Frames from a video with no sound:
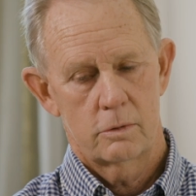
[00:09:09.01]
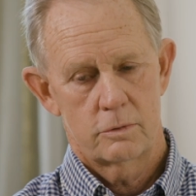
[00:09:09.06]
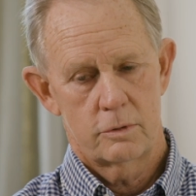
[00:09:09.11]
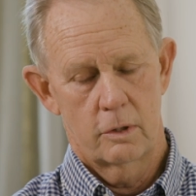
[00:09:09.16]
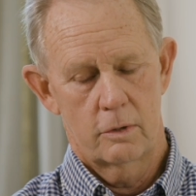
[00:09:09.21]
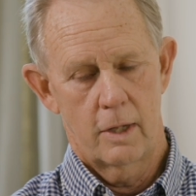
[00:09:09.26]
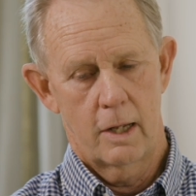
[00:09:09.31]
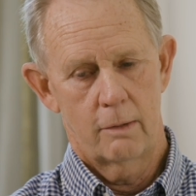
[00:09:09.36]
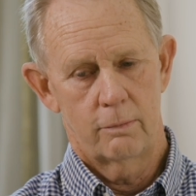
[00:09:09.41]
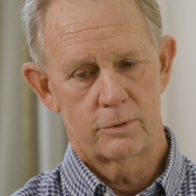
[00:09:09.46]

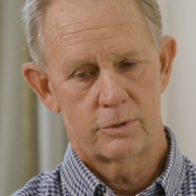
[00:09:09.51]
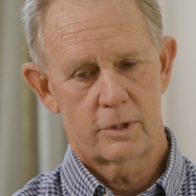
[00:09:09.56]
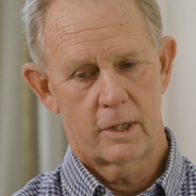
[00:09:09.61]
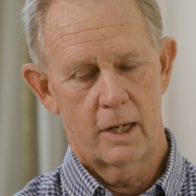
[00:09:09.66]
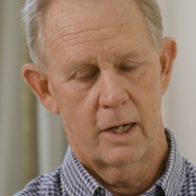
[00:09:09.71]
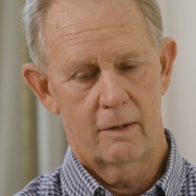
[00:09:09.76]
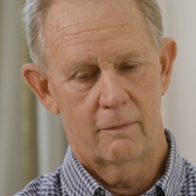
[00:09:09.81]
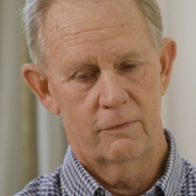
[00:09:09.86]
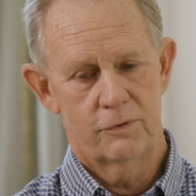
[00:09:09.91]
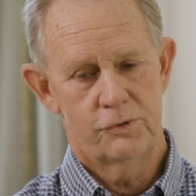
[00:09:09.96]
So that was
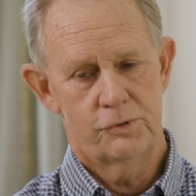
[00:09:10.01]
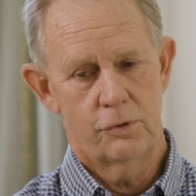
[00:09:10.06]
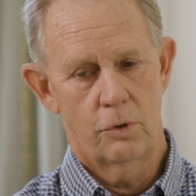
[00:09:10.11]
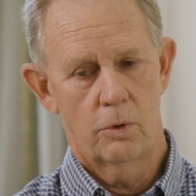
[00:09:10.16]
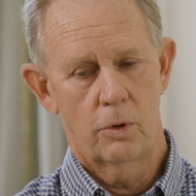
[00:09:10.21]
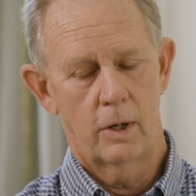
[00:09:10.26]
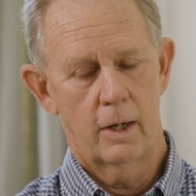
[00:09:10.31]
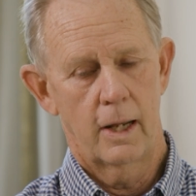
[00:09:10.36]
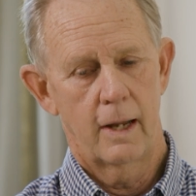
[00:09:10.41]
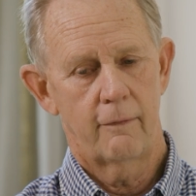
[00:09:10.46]
kind of a
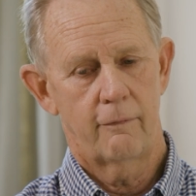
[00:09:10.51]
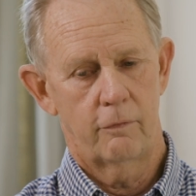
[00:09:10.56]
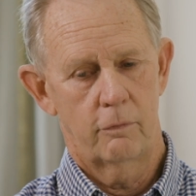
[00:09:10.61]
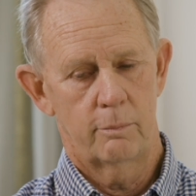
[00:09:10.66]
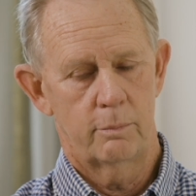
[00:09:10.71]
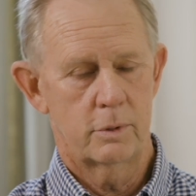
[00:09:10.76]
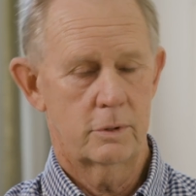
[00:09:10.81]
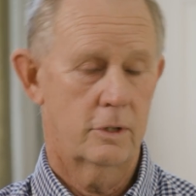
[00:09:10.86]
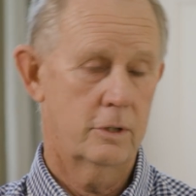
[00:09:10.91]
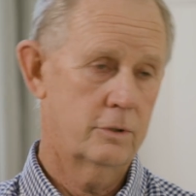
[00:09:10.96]
joint effort,
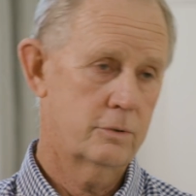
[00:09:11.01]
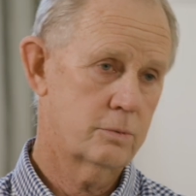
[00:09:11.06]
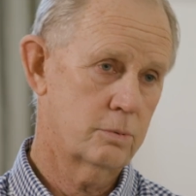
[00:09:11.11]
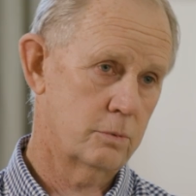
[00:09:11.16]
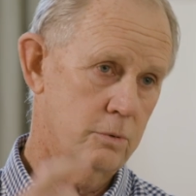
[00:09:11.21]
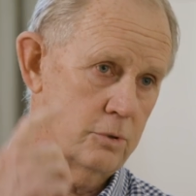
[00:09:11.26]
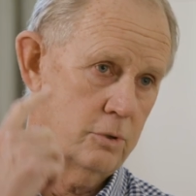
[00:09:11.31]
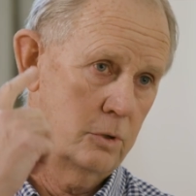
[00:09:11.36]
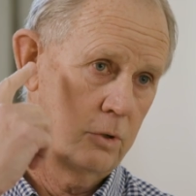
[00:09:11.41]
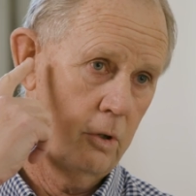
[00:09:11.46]
but this
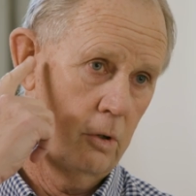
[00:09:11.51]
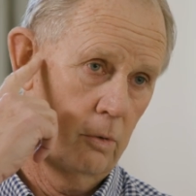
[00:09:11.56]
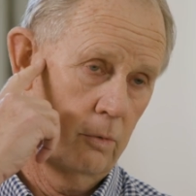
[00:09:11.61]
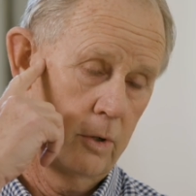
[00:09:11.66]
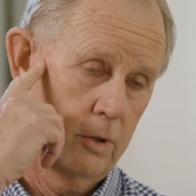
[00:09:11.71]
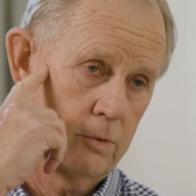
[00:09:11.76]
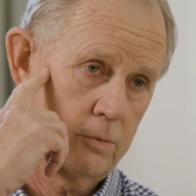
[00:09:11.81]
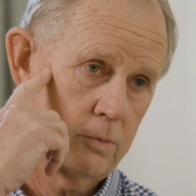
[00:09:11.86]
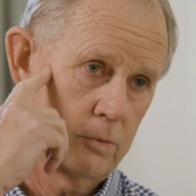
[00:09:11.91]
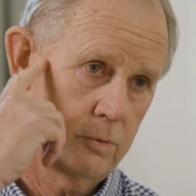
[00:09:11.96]
was, you know,
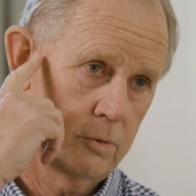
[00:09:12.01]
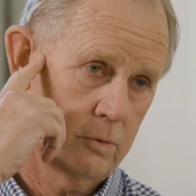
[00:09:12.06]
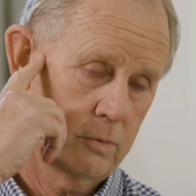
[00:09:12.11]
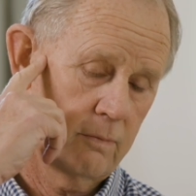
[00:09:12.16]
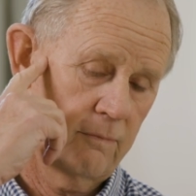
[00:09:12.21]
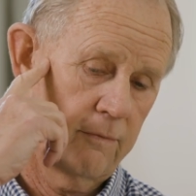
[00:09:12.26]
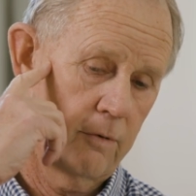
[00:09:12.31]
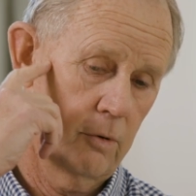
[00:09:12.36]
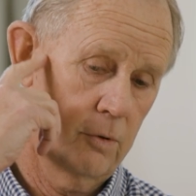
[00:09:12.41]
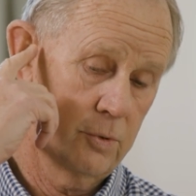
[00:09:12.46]
this was
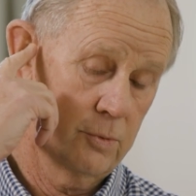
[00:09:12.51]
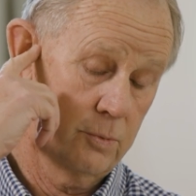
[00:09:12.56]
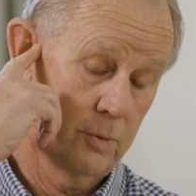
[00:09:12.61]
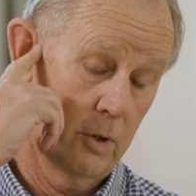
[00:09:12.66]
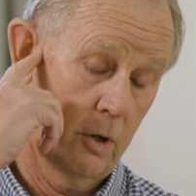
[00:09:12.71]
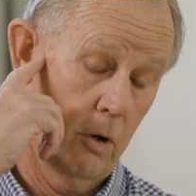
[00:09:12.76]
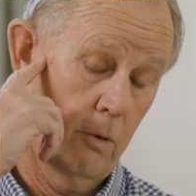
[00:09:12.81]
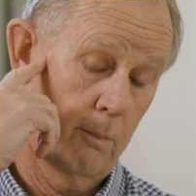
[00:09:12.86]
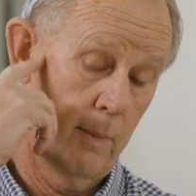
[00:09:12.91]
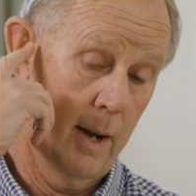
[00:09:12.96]
the first
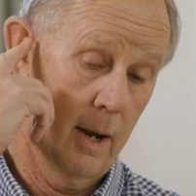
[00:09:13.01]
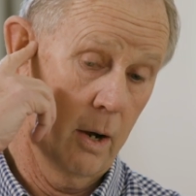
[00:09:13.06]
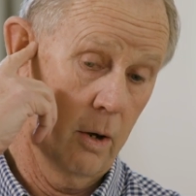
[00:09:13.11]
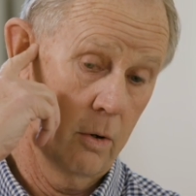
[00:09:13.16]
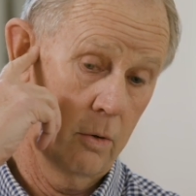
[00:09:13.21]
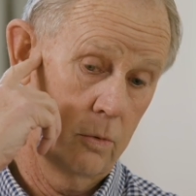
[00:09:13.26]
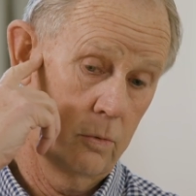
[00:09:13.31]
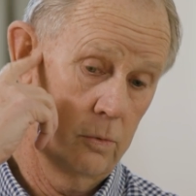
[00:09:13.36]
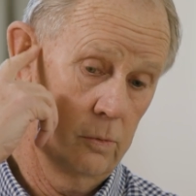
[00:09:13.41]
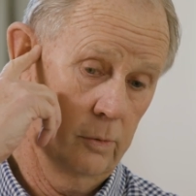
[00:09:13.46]
one on my
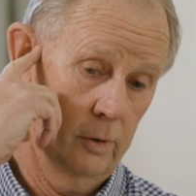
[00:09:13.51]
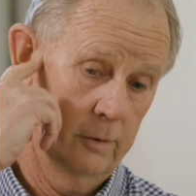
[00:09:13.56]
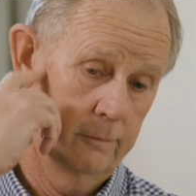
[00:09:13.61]
own.